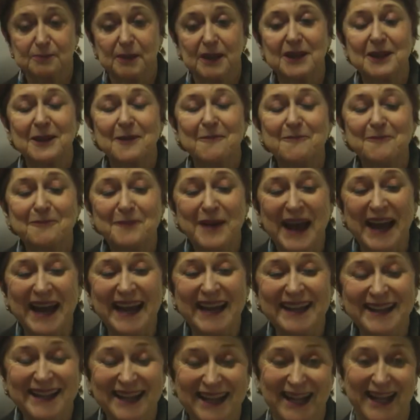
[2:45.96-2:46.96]
But the
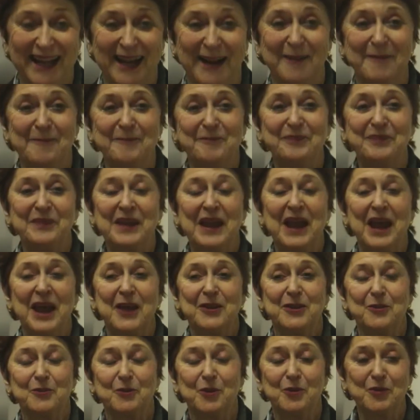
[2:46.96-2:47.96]
main thing
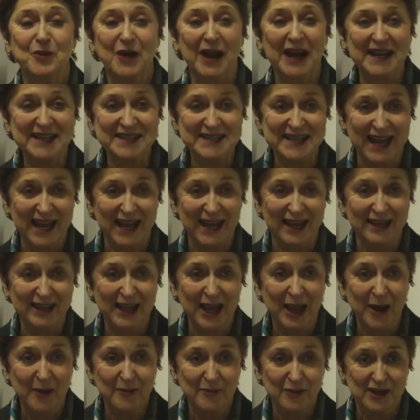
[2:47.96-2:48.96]
that will break
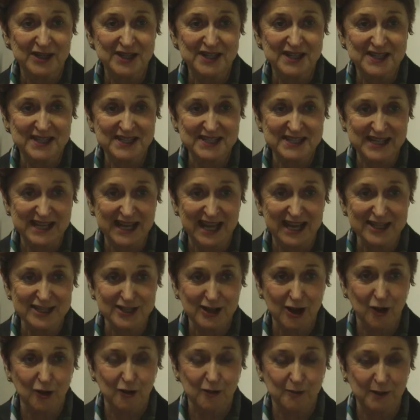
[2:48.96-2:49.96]
down prejudice against
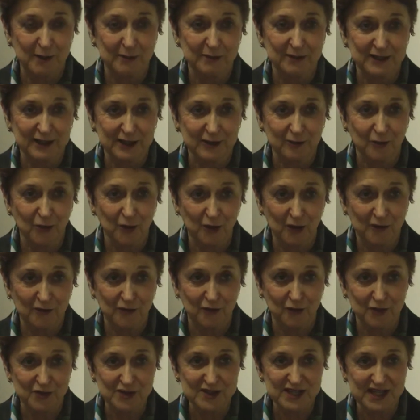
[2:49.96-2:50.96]
older people in the
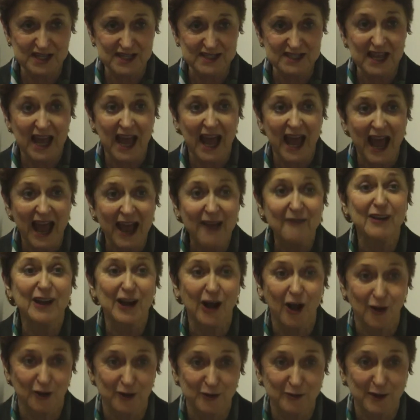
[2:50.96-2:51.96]
workforce is having
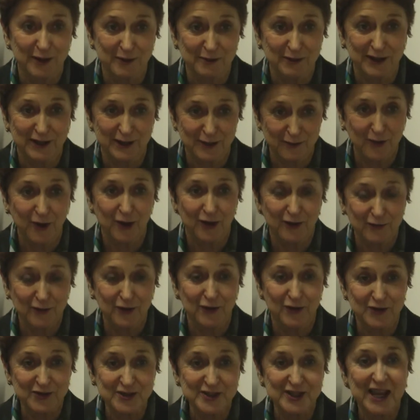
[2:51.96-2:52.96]
older people in the
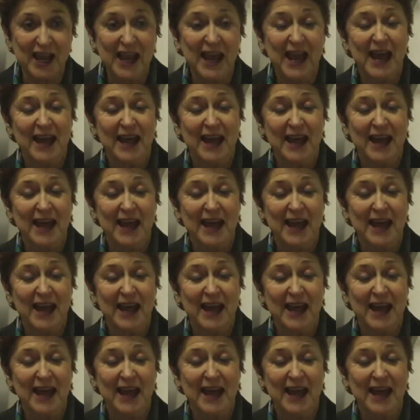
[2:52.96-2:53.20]
workforce.